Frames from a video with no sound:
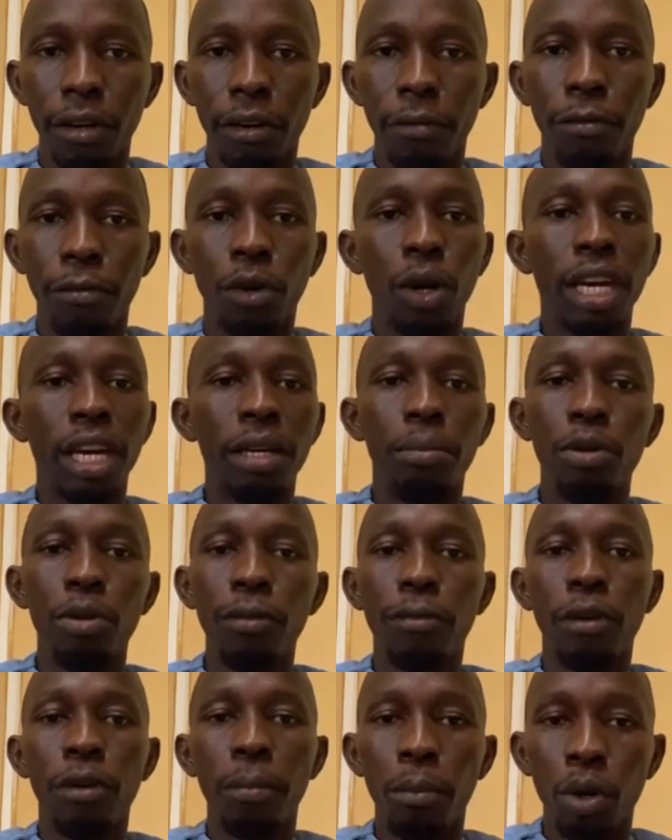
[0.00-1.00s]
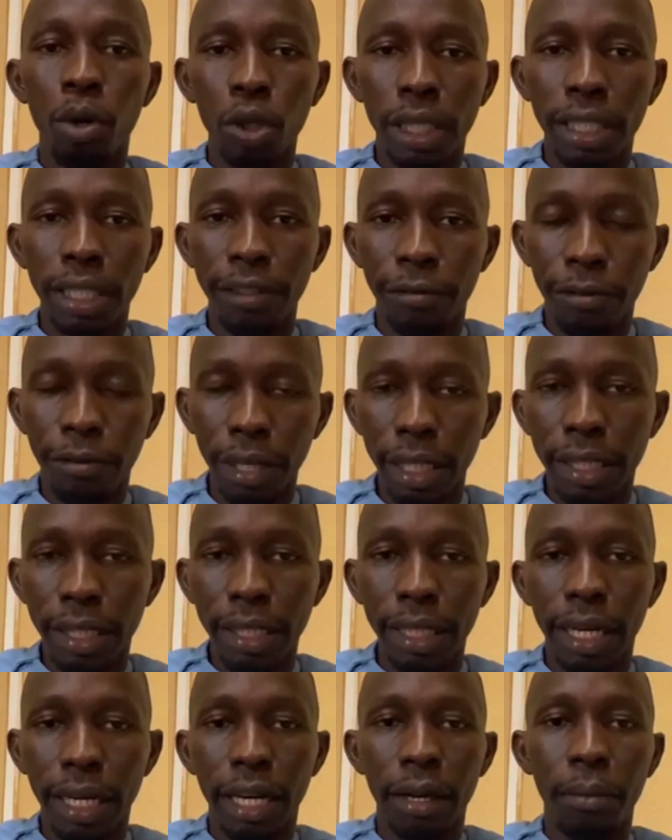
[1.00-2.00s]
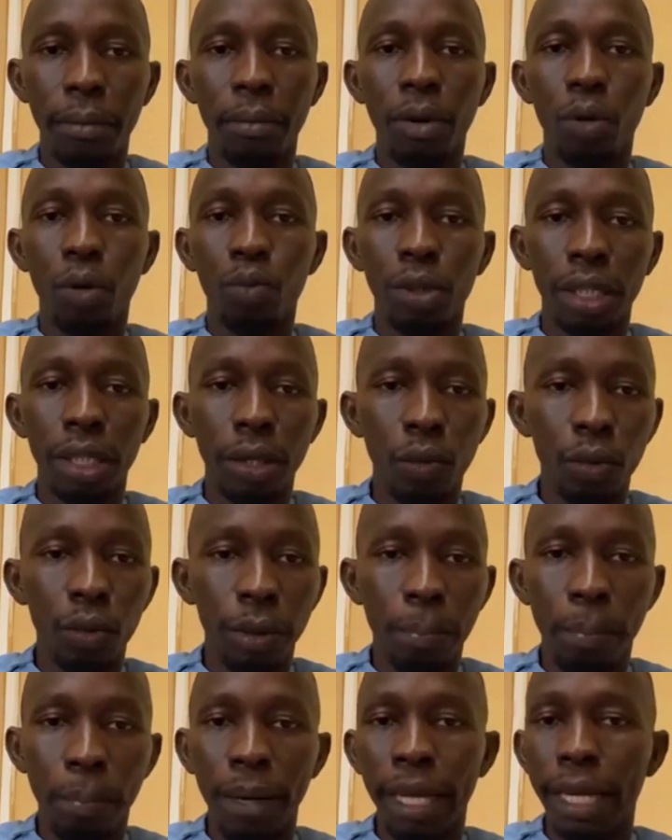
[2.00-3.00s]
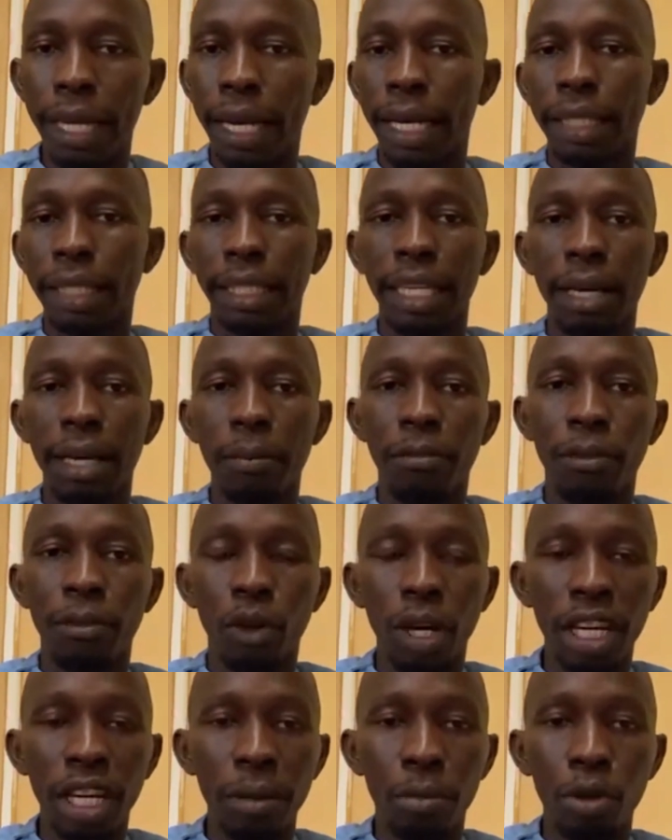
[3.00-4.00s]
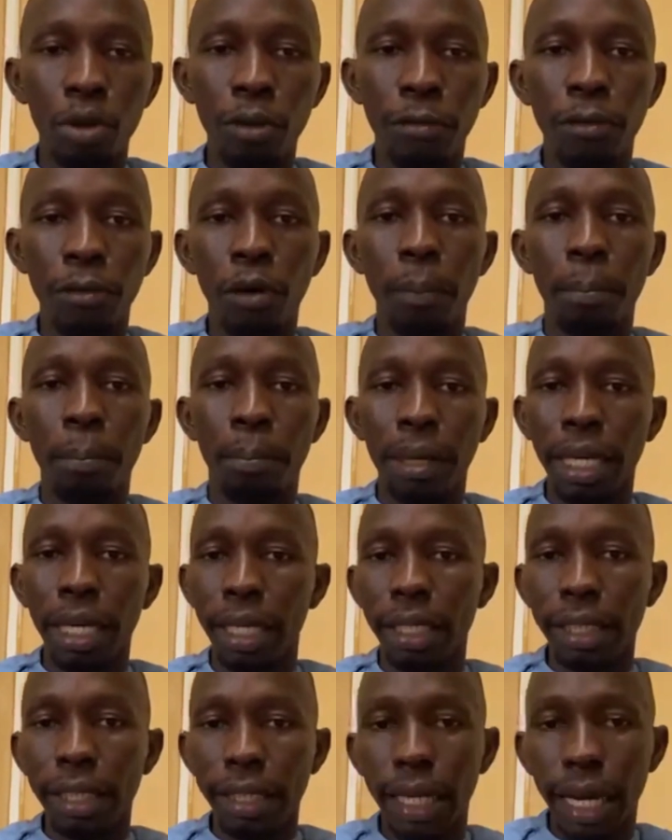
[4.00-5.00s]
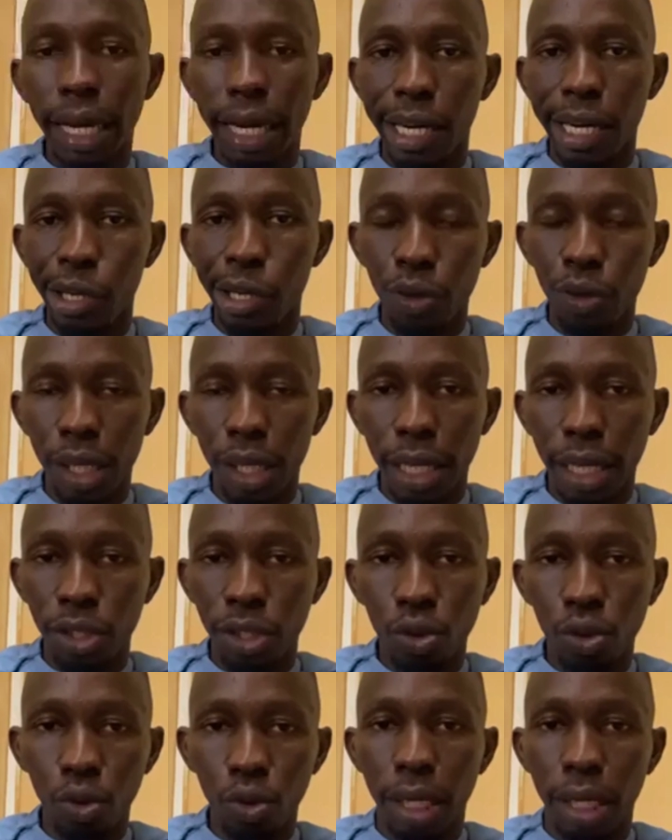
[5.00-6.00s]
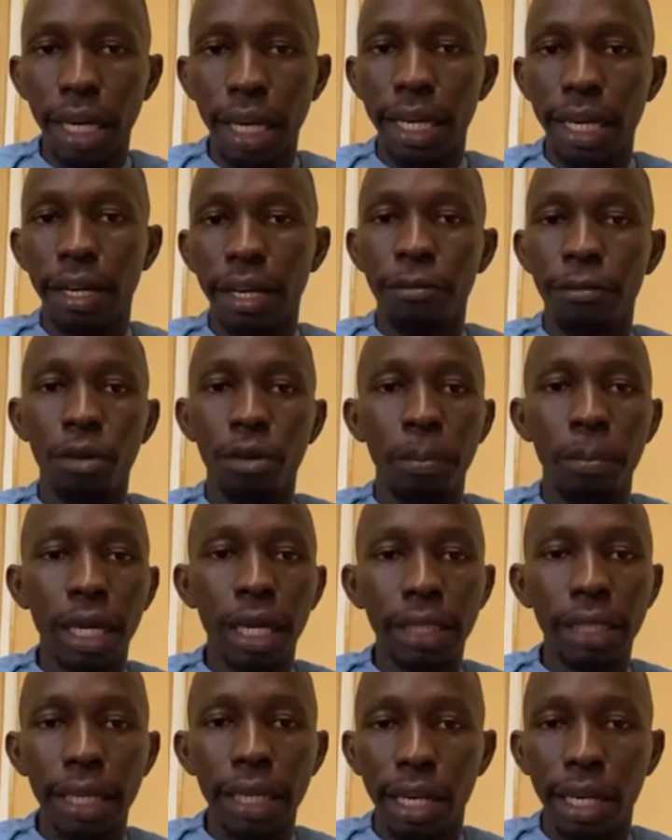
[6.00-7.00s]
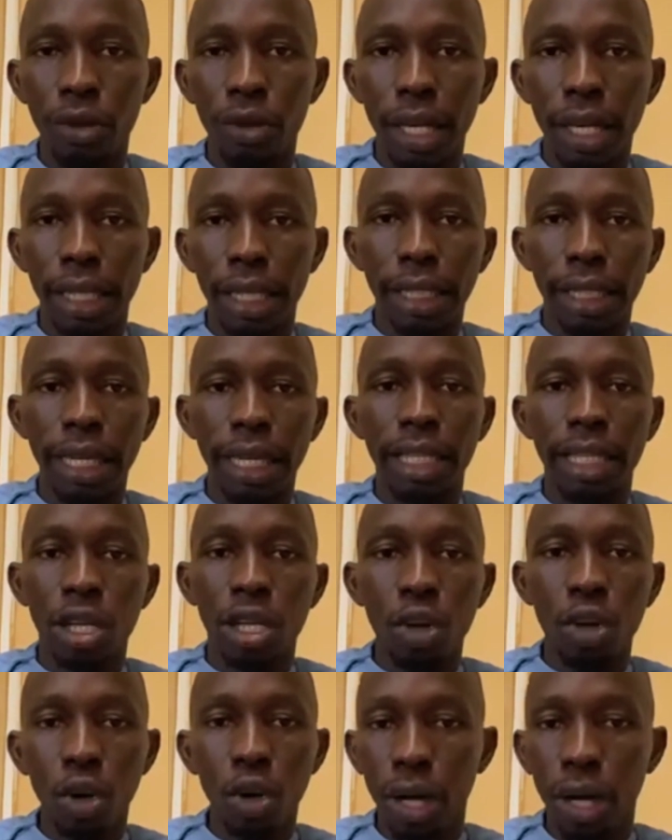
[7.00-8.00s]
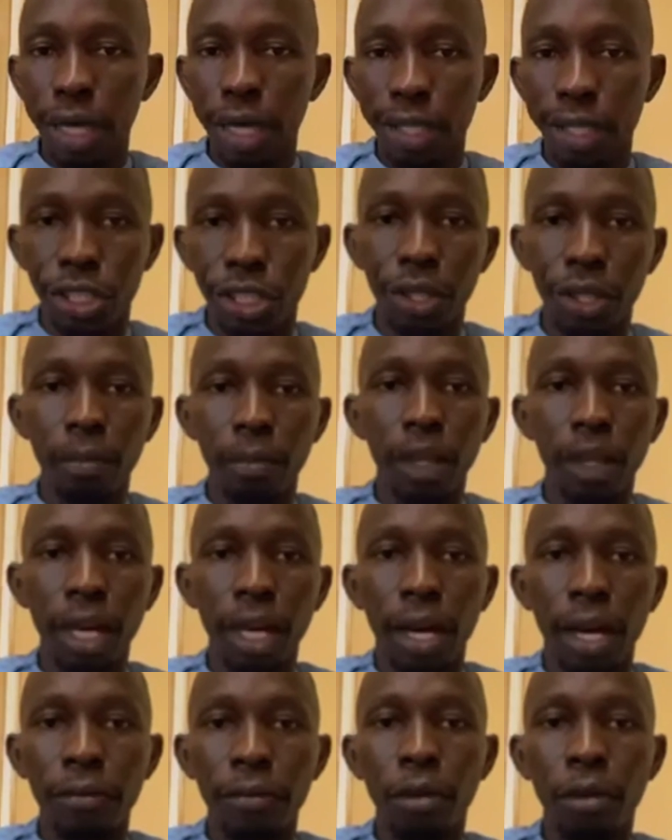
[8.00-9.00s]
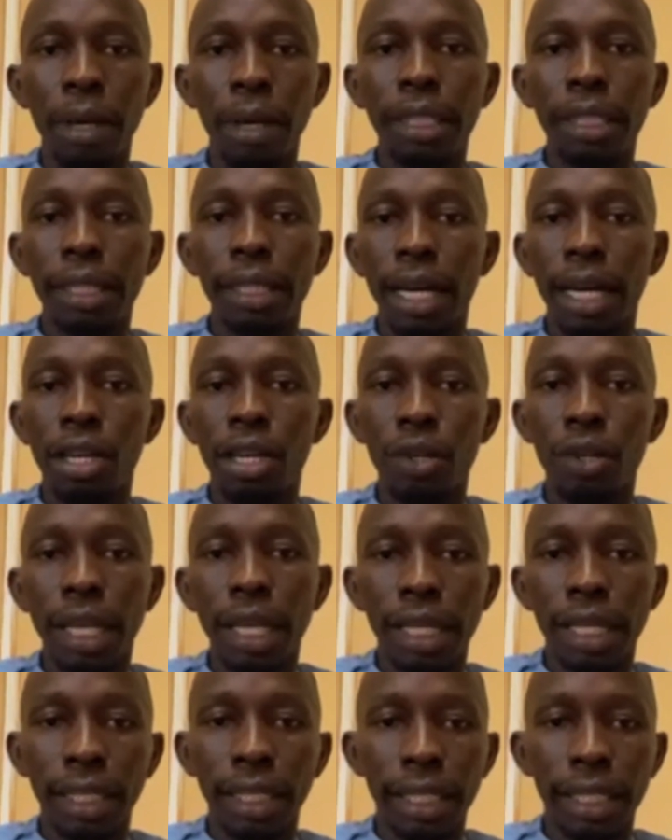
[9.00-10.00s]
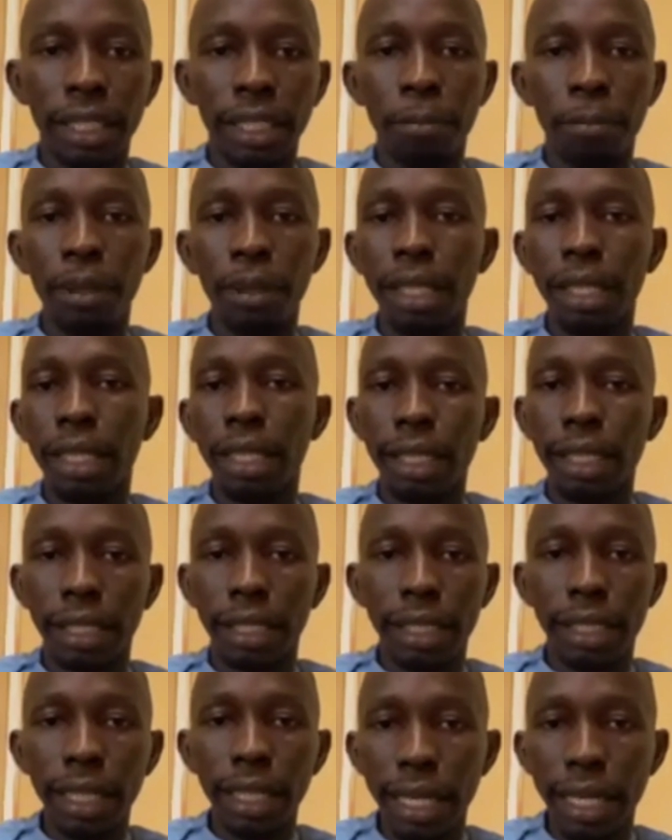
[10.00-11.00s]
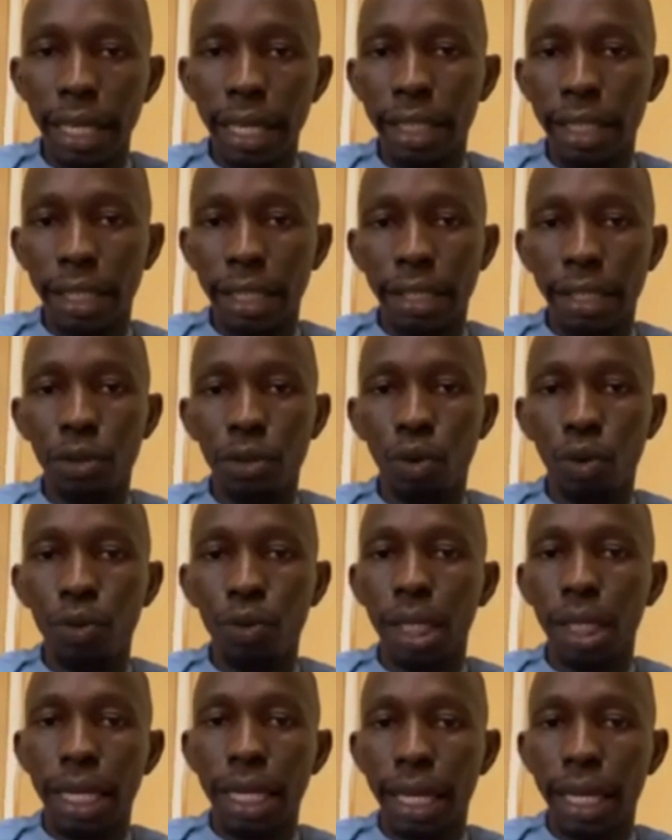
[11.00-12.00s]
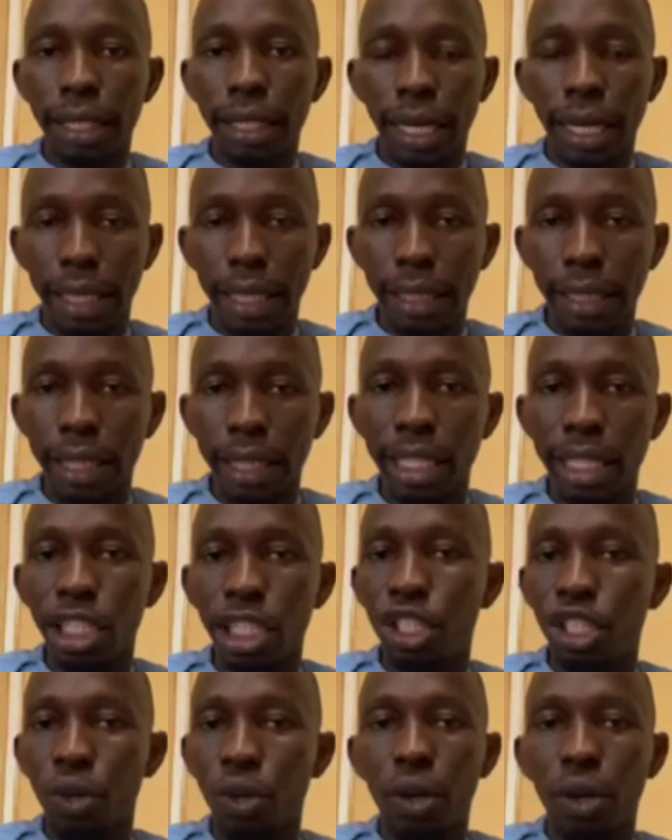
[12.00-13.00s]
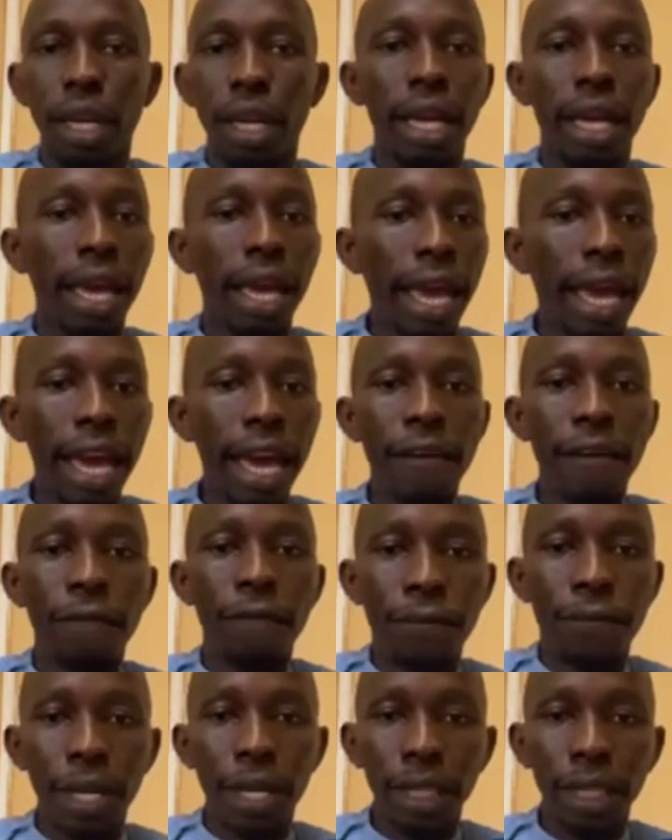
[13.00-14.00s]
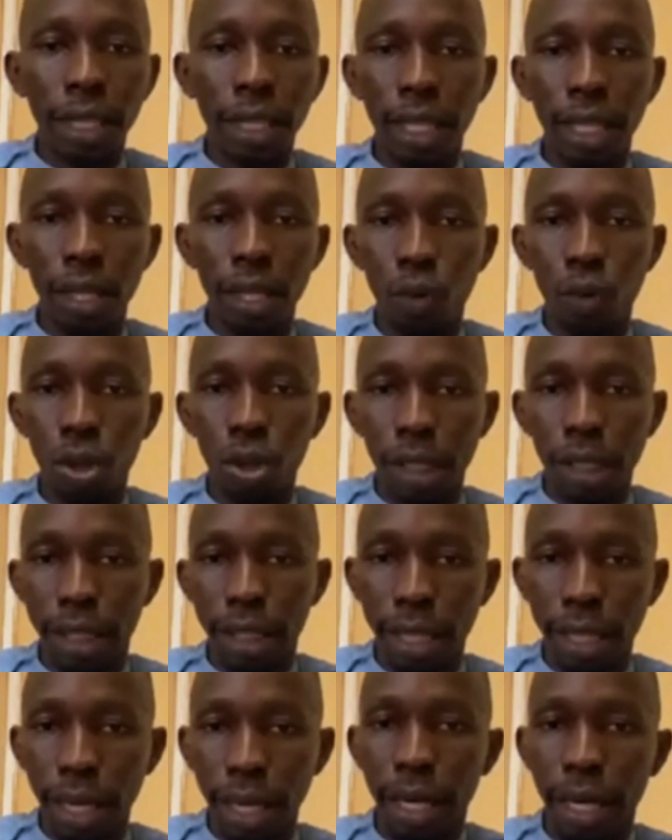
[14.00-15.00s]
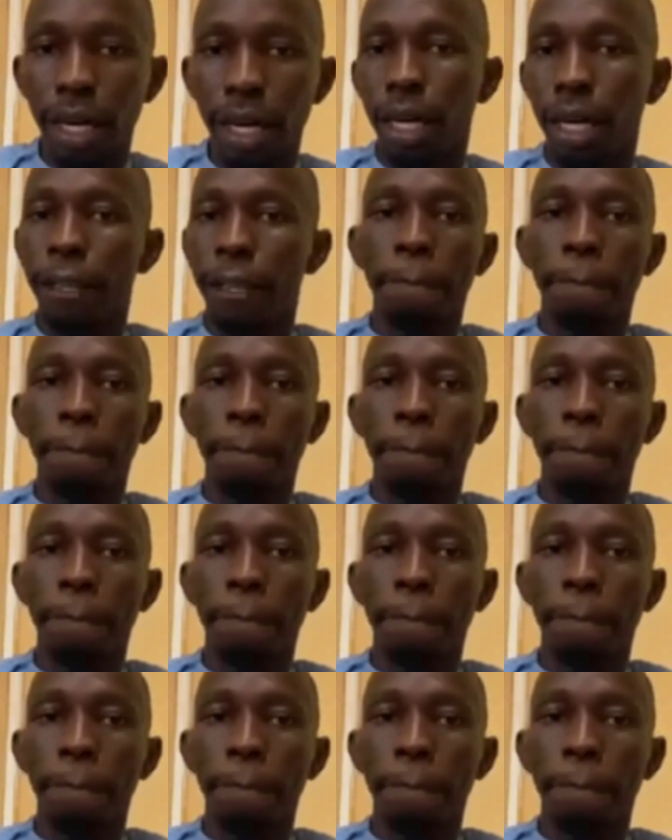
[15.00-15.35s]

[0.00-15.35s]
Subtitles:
for able for motivate we players them, for able for bring Sierra Leoneans together, for make Sierra Leoneans get the courage, for make Sierra Leoneans display the resilience where we get as a nation. Everything was there.